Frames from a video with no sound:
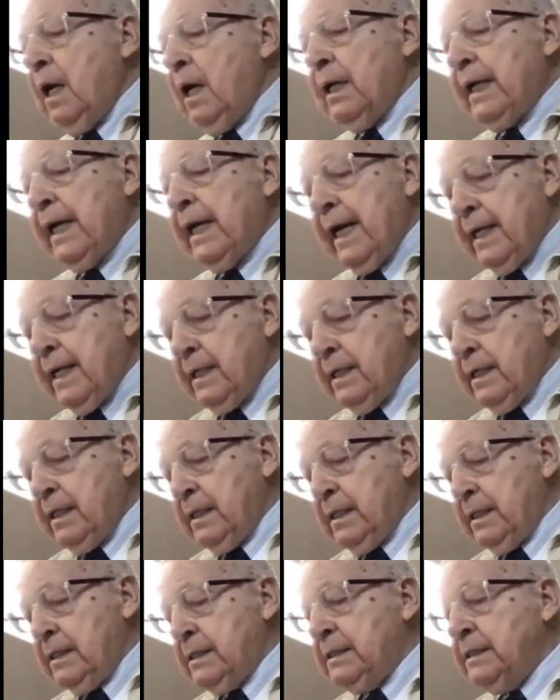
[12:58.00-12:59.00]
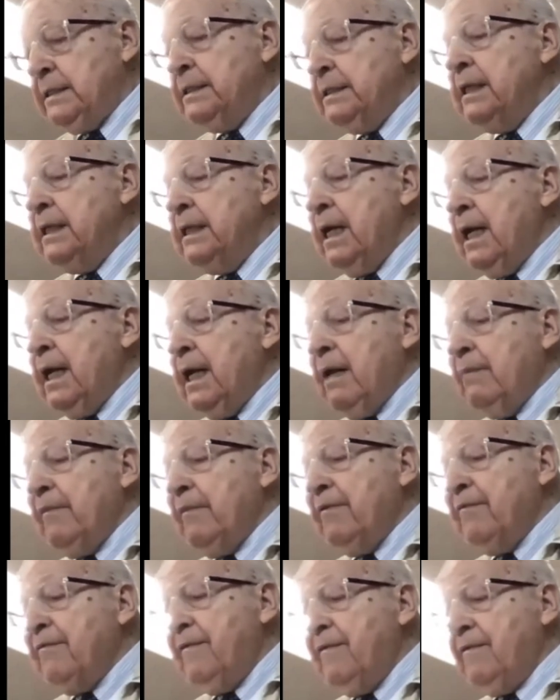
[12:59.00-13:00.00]
again.
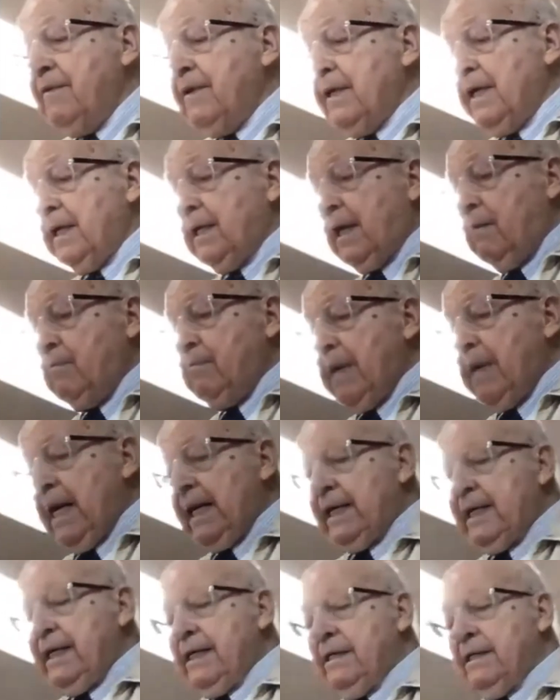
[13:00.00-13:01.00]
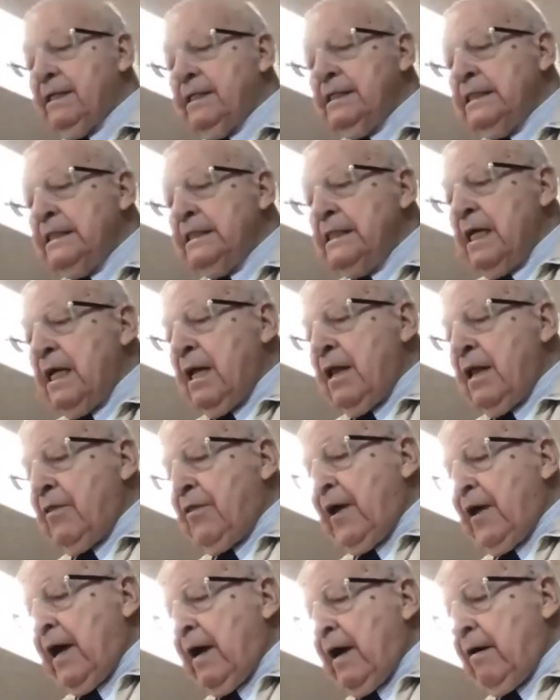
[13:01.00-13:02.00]
Let me uh, come back here.
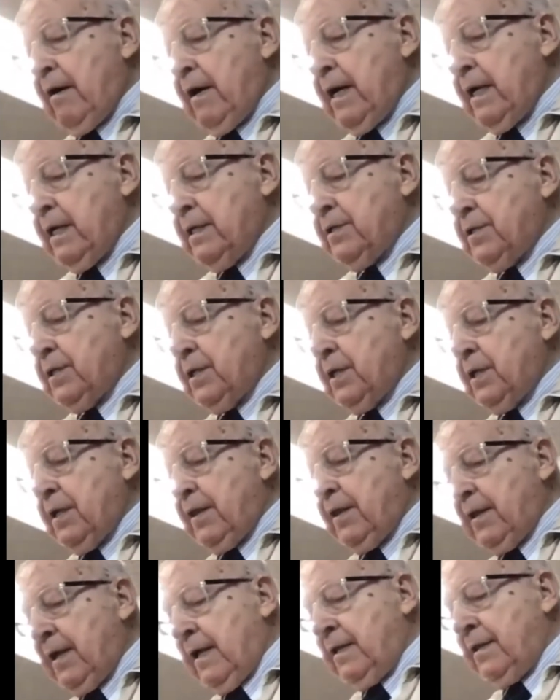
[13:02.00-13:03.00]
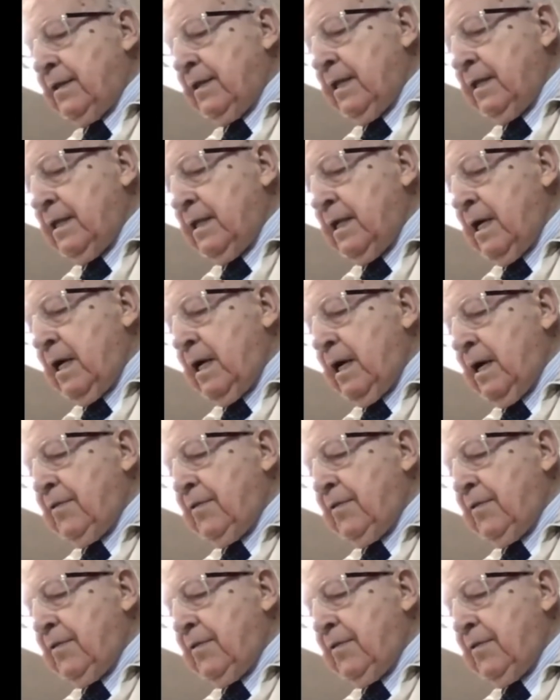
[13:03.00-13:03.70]
There is uh,